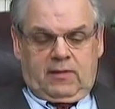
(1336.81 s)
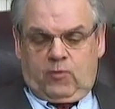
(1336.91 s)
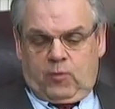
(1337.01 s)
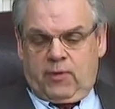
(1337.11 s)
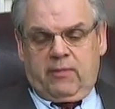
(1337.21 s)

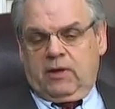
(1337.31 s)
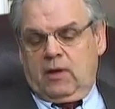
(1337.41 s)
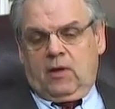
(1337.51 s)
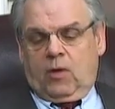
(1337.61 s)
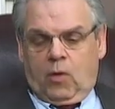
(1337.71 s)
We're probably
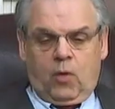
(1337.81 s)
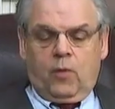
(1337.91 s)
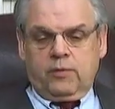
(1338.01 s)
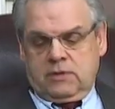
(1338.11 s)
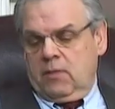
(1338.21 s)
going to
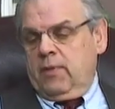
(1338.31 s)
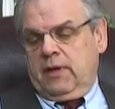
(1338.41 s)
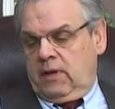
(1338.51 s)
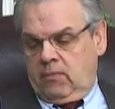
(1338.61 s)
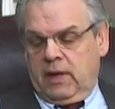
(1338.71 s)
owe
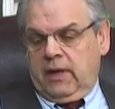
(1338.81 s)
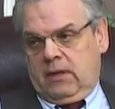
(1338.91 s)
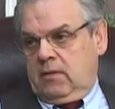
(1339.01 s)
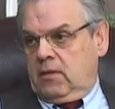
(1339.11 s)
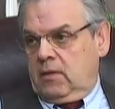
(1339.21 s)
somebody
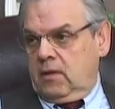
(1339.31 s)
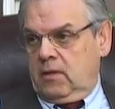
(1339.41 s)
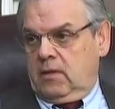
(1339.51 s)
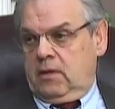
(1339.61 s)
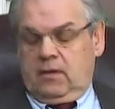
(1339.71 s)
money.
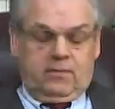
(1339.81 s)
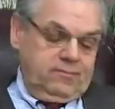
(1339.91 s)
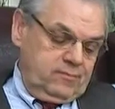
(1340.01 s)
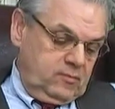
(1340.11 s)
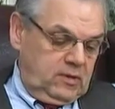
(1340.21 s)
I
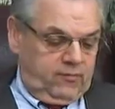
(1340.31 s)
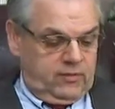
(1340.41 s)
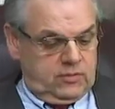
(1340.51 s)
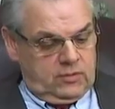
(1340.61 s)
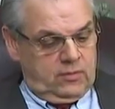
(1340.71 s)
mean,
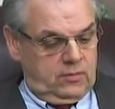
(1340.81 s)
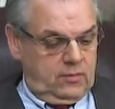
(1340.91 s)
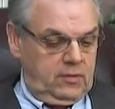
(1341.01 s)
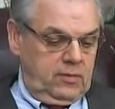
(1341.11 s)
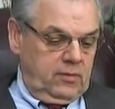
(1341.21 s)
if it's
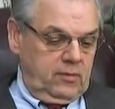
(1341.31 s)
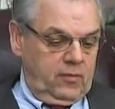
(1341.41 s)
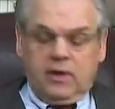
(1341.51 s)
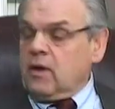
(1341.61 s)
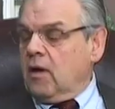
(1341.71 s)
your
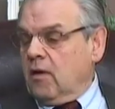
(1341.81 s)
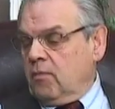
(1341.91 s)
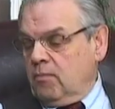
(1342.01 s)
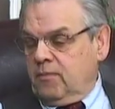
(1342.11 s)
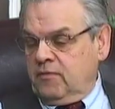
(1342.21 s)
credit
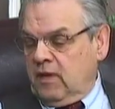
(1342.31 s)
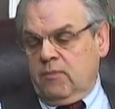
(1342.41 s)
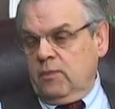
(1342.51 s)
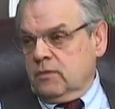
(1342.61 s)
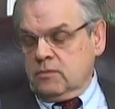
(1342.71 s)
card
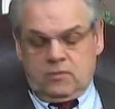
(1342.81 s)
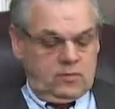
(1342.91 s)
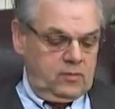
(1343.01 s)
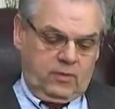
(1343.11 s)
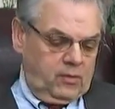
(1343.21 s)
statements
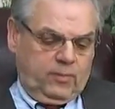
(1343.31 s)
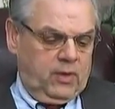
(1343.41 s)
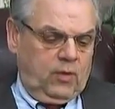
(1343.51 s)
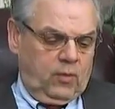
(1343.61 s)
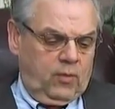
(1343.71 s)
or your
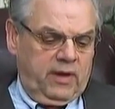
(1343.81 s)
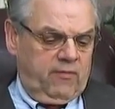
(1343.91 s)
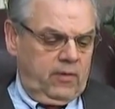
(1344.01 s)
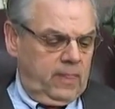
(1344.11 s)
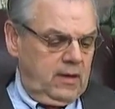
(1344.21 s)
bill or whatever.